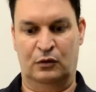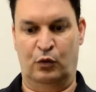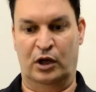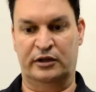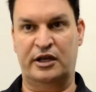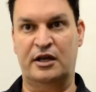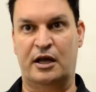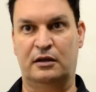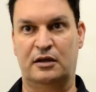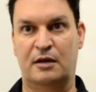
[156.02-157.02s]
Well,
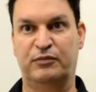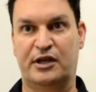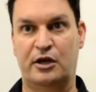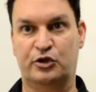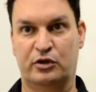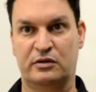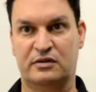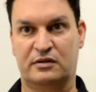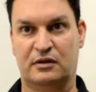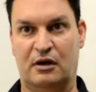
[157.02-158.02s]
the
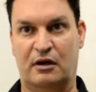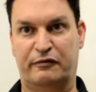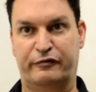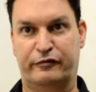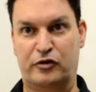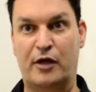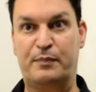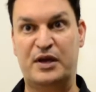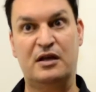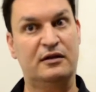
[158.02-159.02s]
implications of
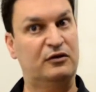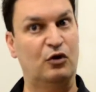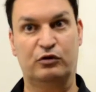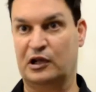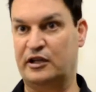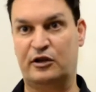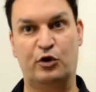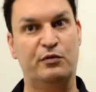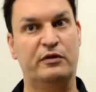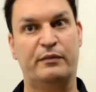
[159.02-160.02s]
not being totally
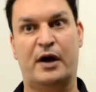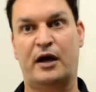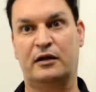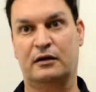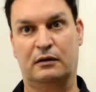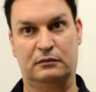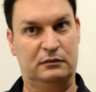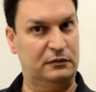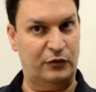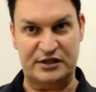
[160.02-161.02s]
determined by
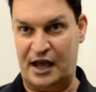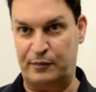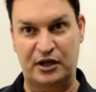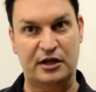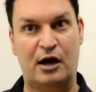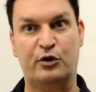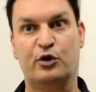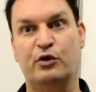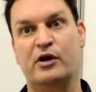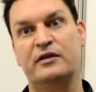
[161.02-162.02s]
what's happening in our
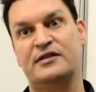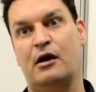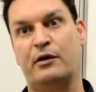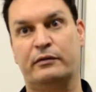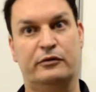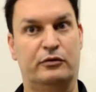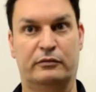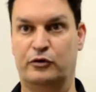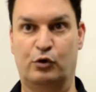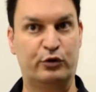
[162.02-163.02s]
neurons, our
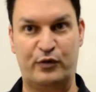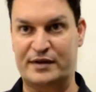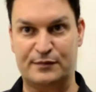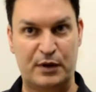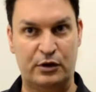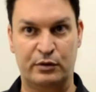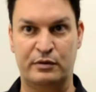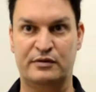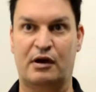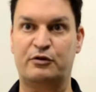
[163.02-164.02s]

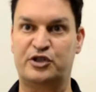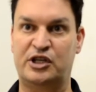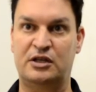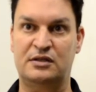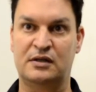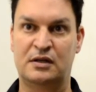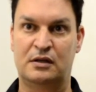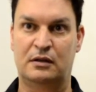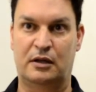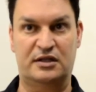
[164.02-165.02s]
neurotransmitters, our genes,
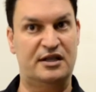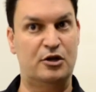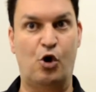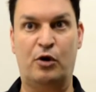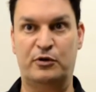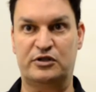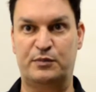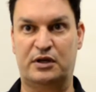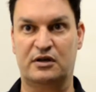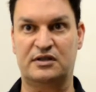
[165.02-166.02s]
it's enormous,
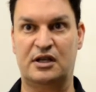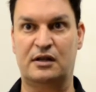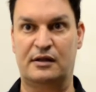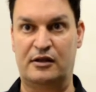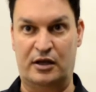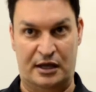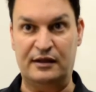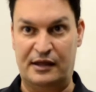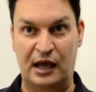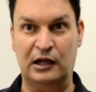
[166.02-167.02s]
because
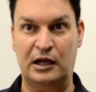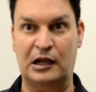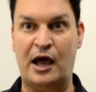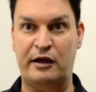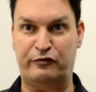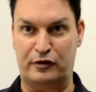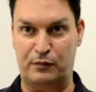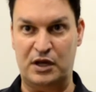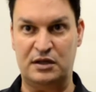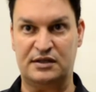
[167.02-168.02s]
in daily life, it
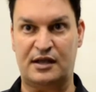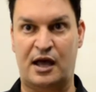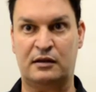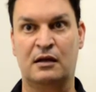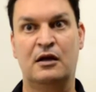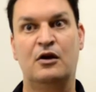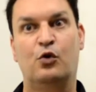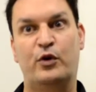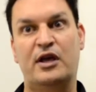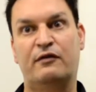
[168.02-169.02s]
means that
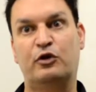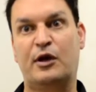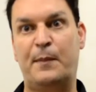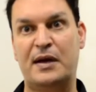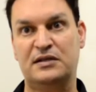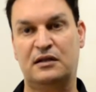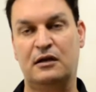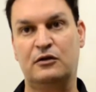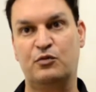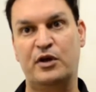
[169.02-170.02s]
we have the
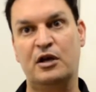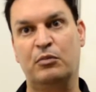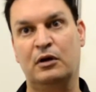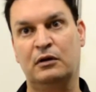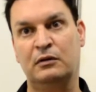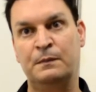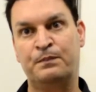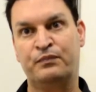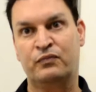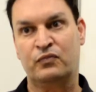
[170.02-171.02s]
capacity to be
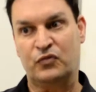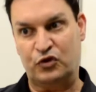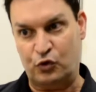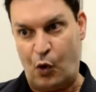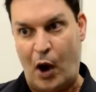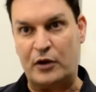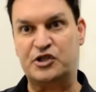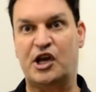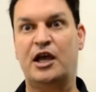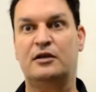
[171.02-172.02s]
able to
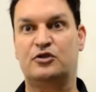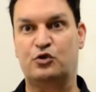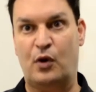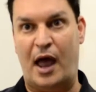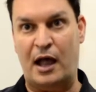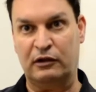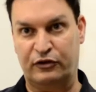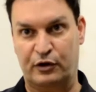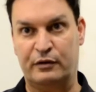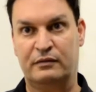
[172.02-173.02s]
change, to
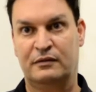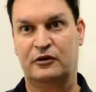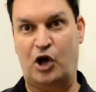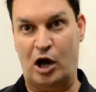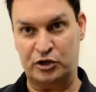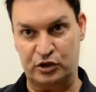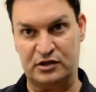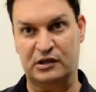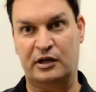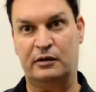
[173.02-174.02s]
alter
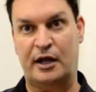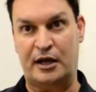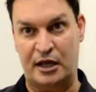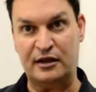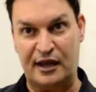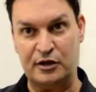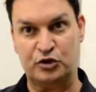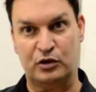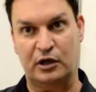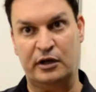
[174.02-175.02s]
consciously and
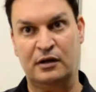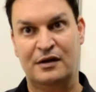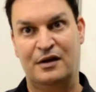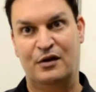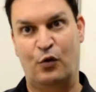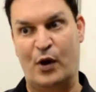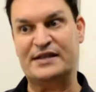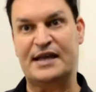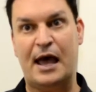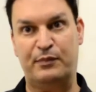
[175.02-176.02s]
intentionally
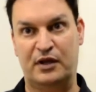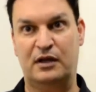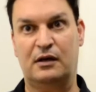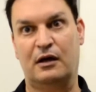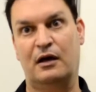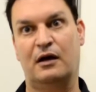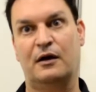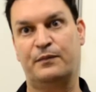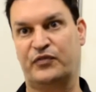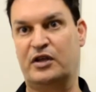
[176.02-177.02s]
what's happening
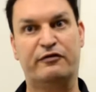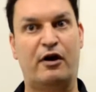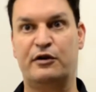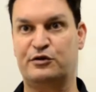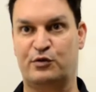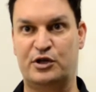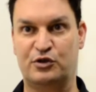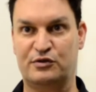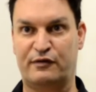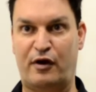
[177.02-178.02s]
in various
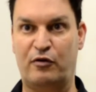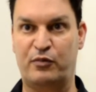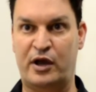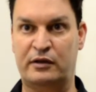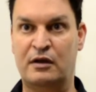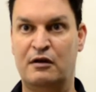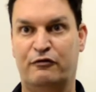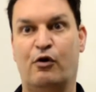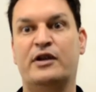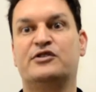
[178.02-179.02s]
regions of our brain.
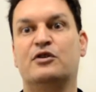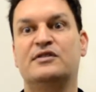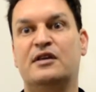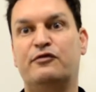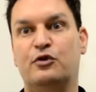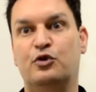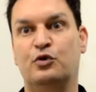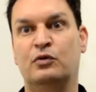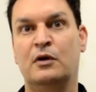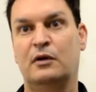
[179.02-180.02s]
For instance, if you
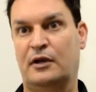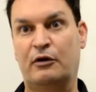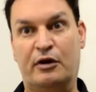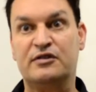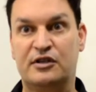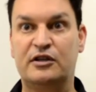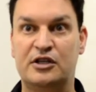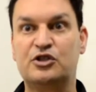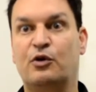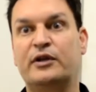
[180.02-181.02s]
do, now there are
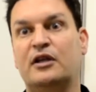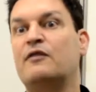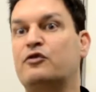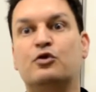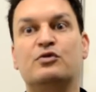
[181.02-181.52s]
studies showing that if you